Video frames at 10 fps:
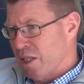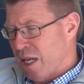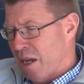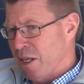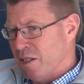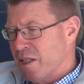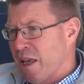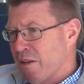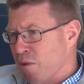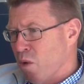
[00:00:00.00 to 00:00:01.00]
come into
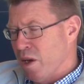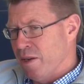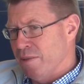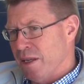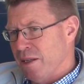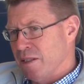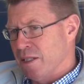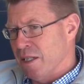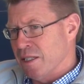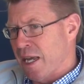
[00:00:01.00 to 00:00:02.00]
that void
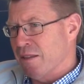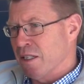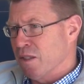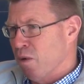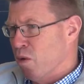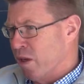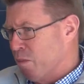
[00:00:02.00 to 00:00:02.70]
and take this forward.